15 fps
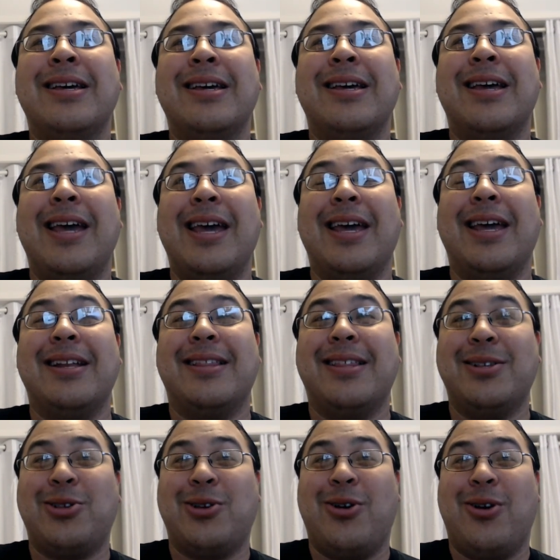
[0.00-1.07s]
And
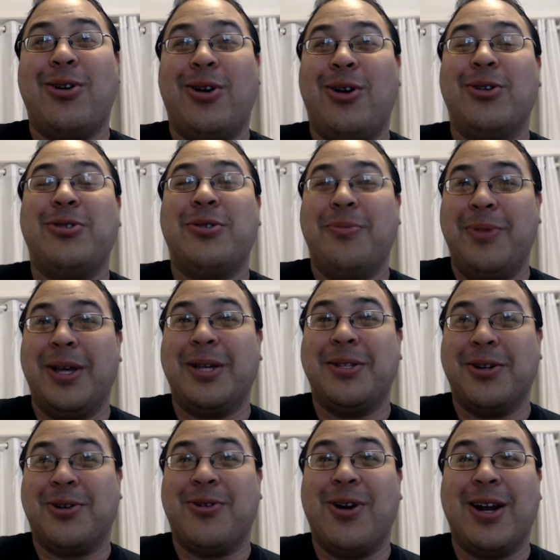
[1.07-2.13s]
this card also makes
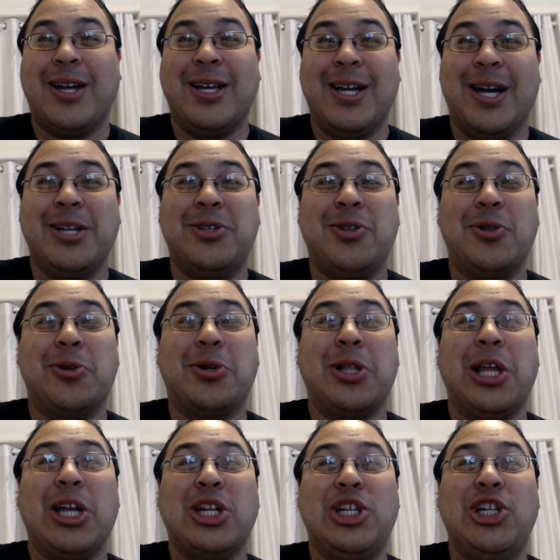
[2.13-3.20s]
Necrotic Geist look
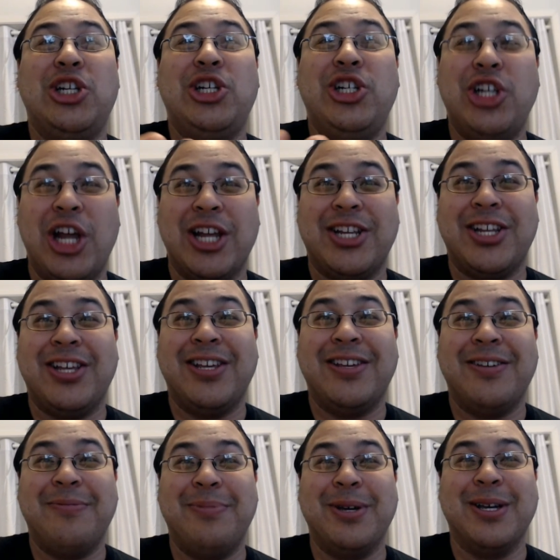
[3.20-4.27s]
like shit,
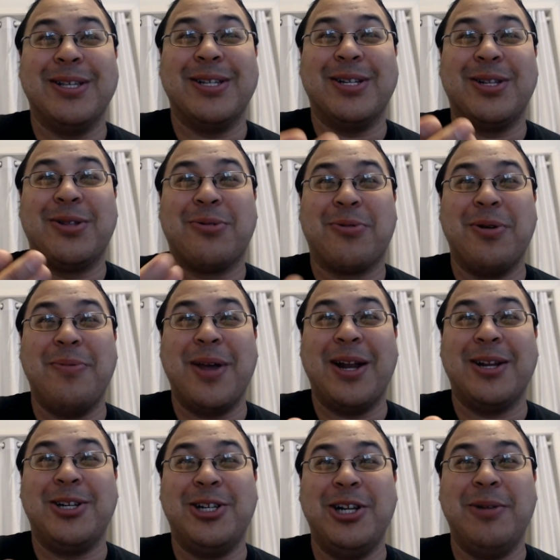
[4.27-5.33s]
because it's 3
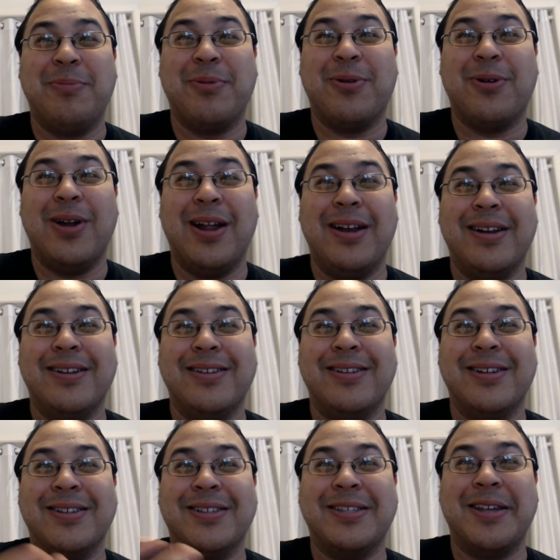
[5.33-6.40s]
mana cheaper and
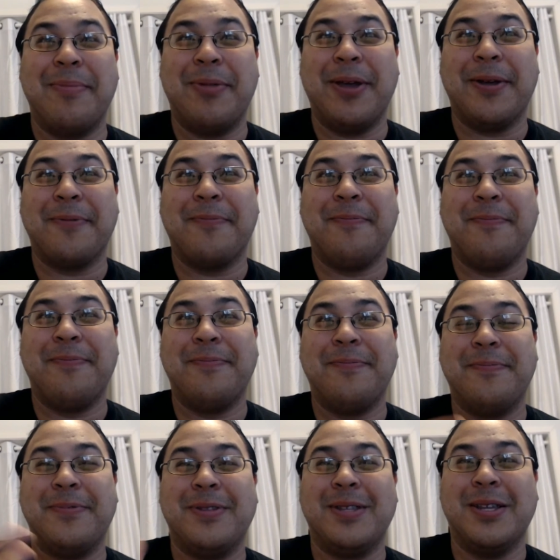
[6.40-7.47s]
does the same thing.
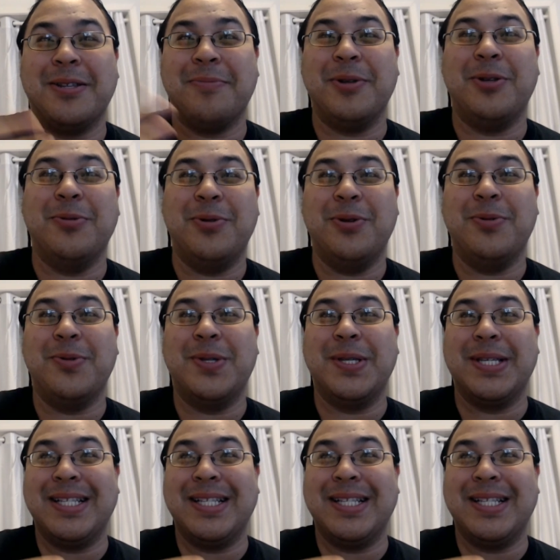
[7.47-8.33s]
Gets me 2/2s.